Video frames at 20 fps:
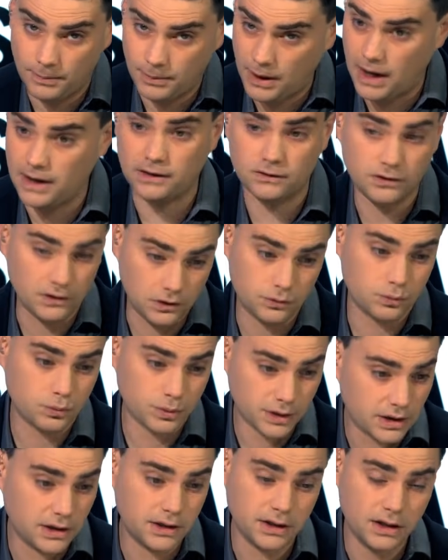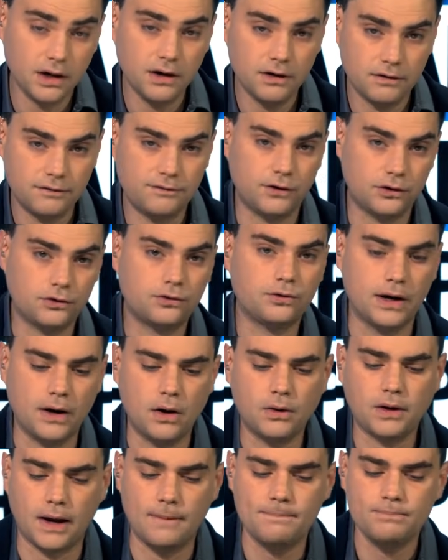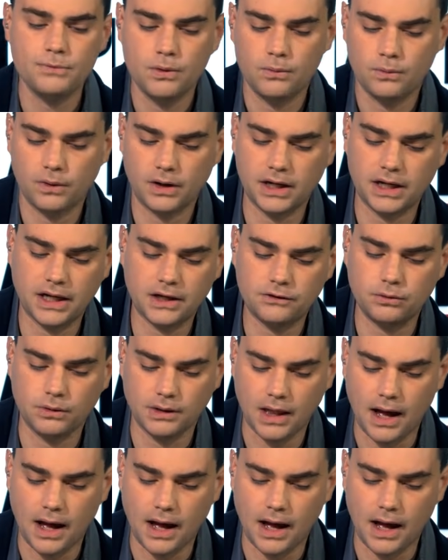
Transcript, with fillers: their product is really first rate. Okay, we're going to get to a